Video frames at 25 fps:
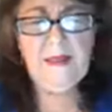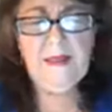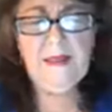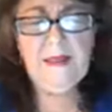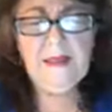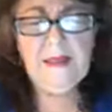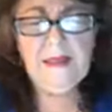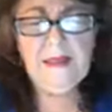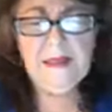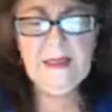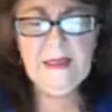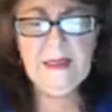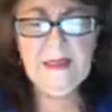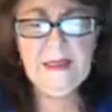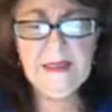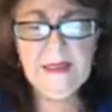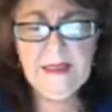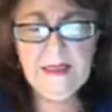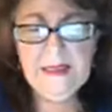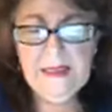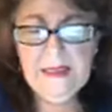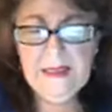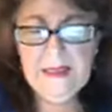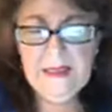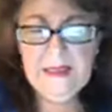it
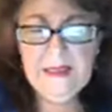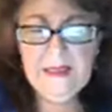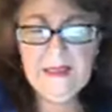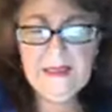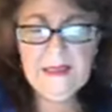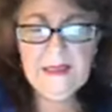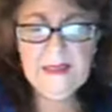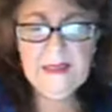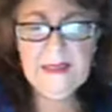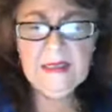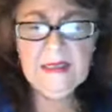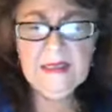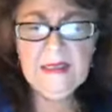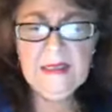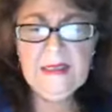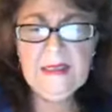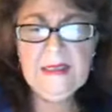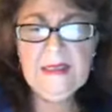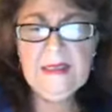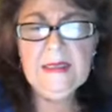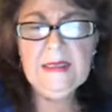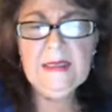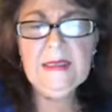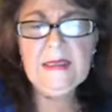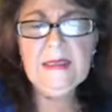is
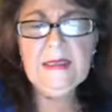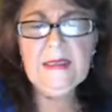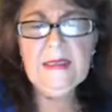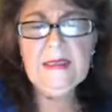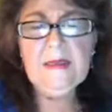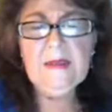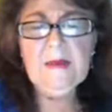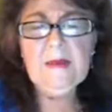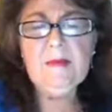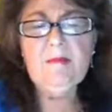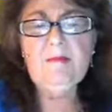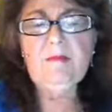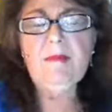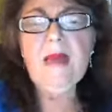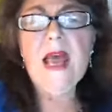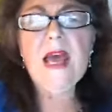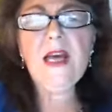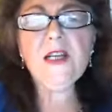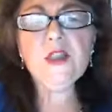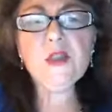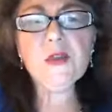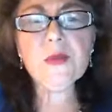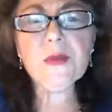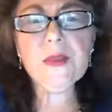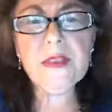the
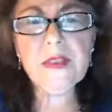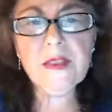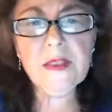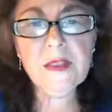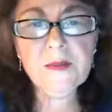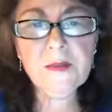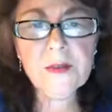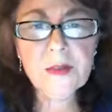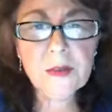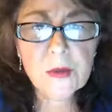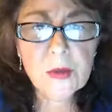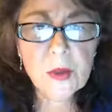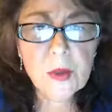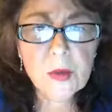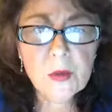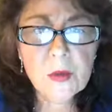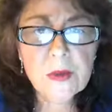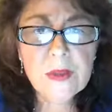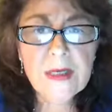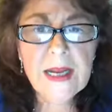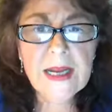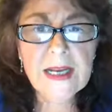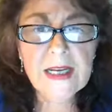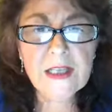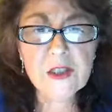mastering of your
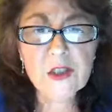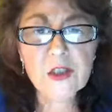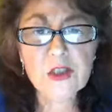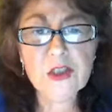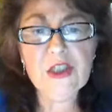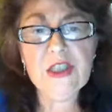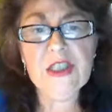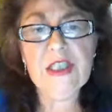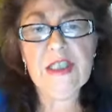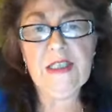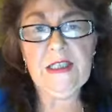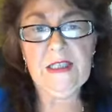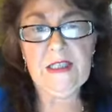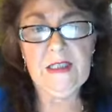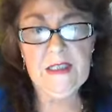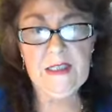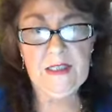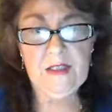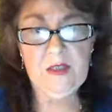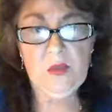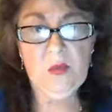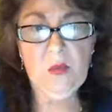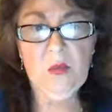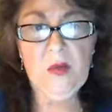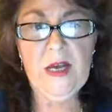own energy
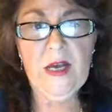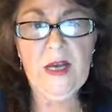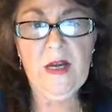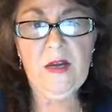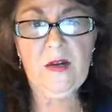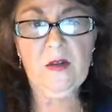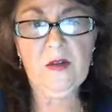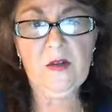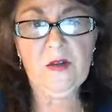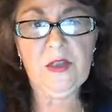as well.